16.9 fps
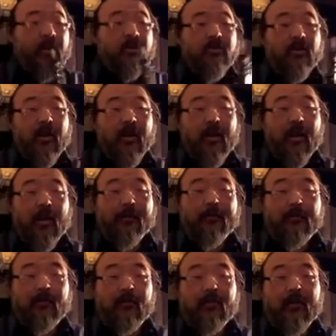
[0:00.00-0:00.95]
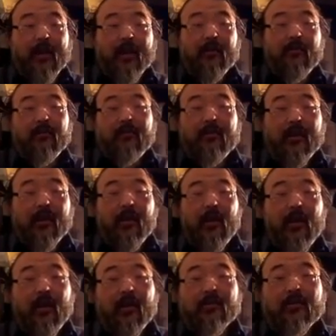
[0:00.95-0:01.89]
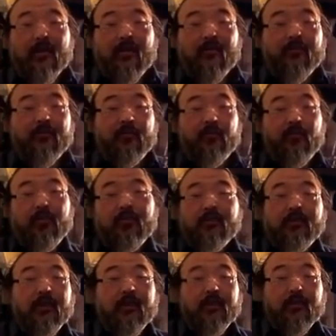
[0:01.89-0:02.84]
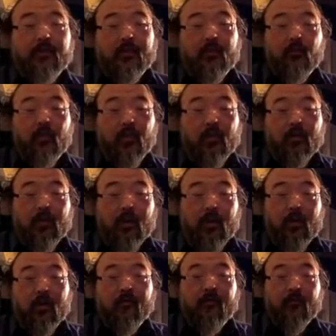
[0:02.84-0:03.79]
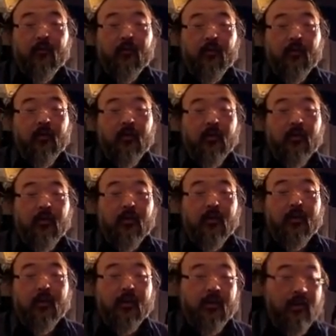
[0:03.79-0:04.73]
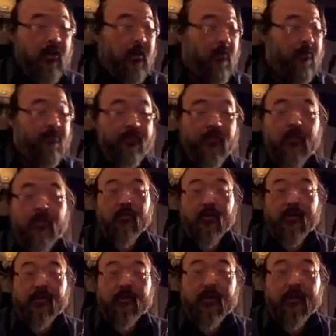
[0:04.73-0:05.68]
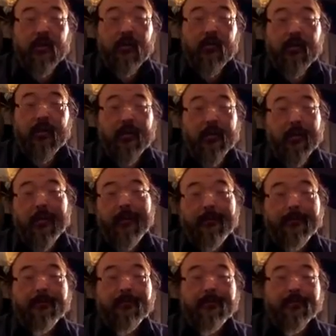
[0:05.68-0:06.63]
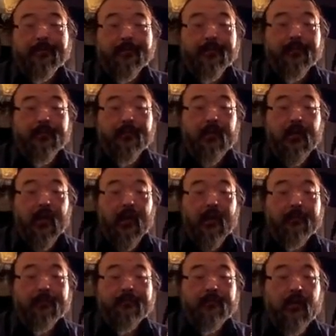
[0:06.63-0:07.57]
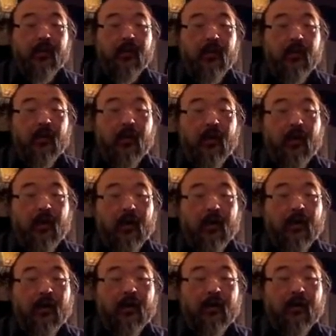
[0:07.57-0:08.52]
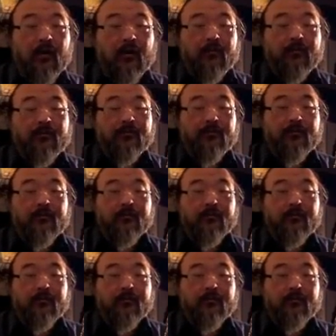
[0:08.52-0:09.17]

so up that octave most likely won't call for any crescendo at all. Okay. Then